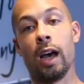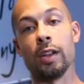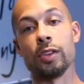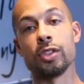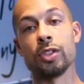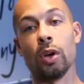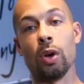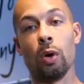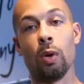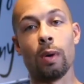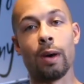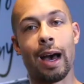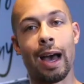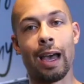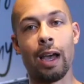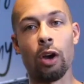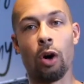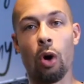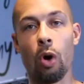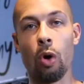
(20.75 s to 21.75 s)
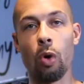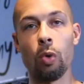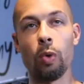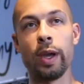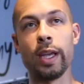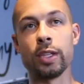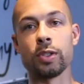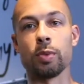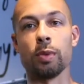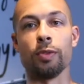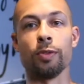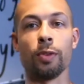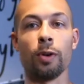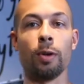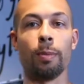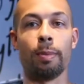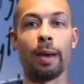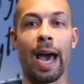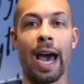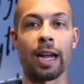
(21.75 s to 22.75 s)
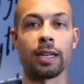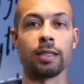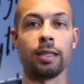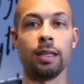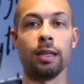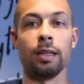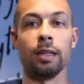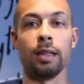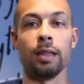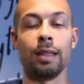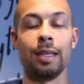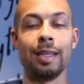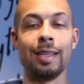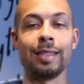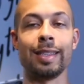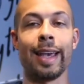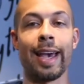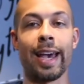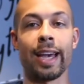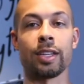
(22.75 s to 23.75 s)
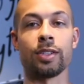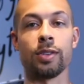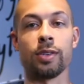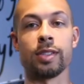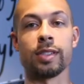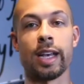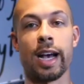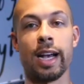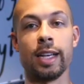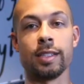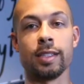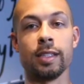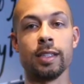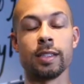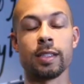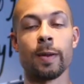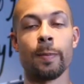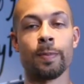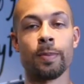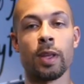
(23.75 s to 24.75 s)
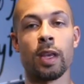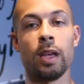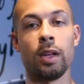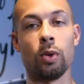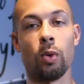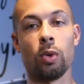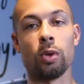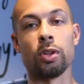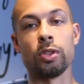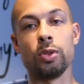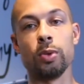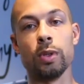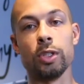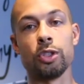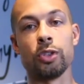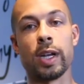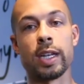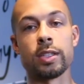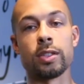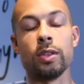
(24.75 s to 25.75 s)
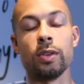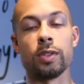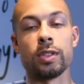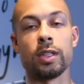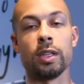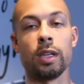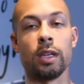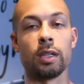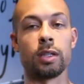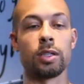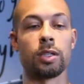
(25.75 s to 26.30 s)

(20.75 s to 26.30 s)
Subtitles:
So I always refer back to these exercises in order to address those things.